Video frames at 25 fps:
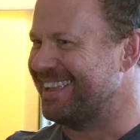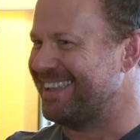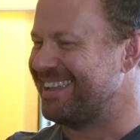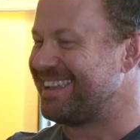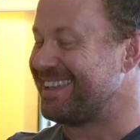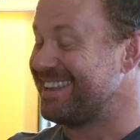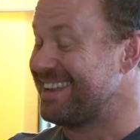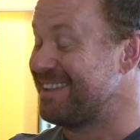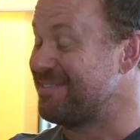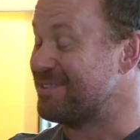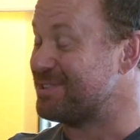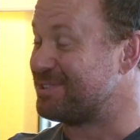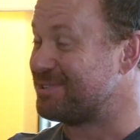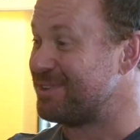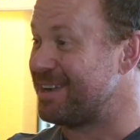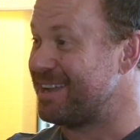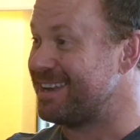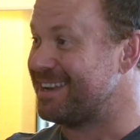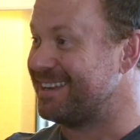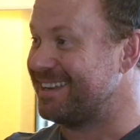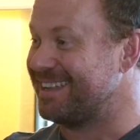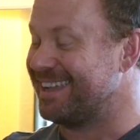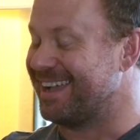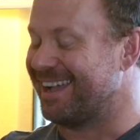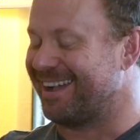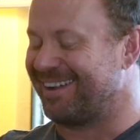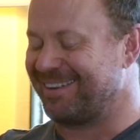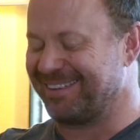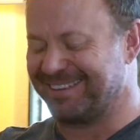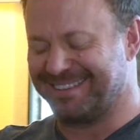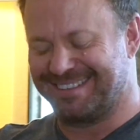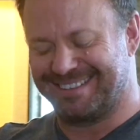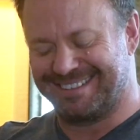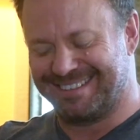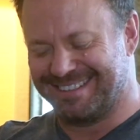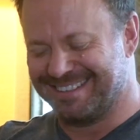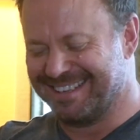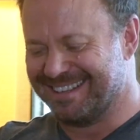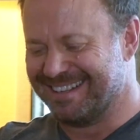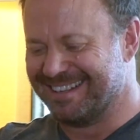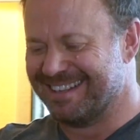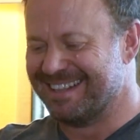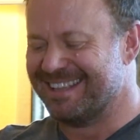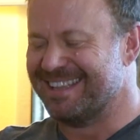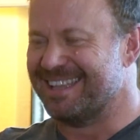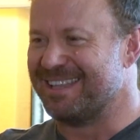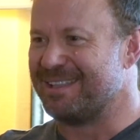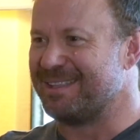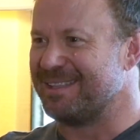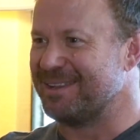you can even train it. Yeah,
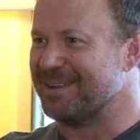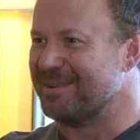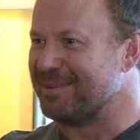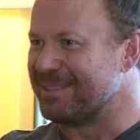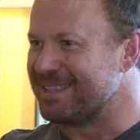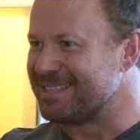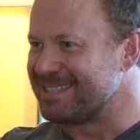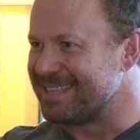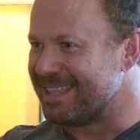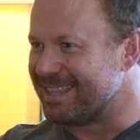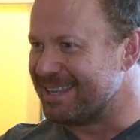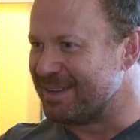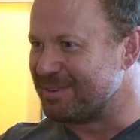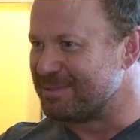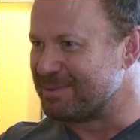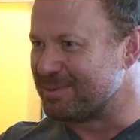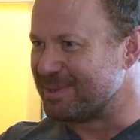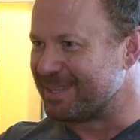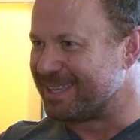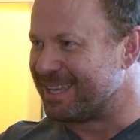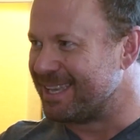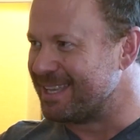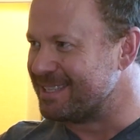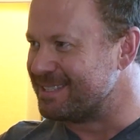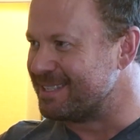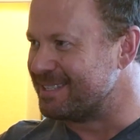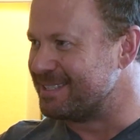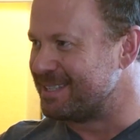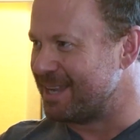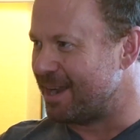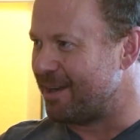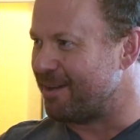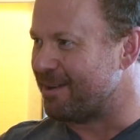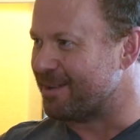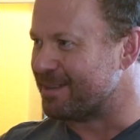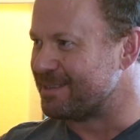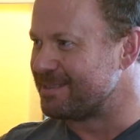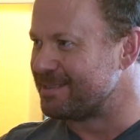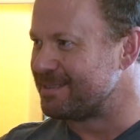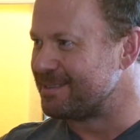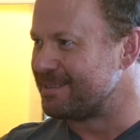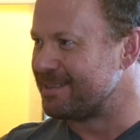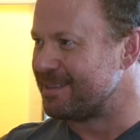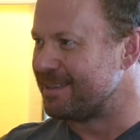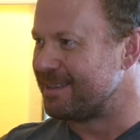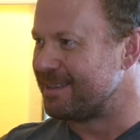you know what they said? The difference between kids and terrorists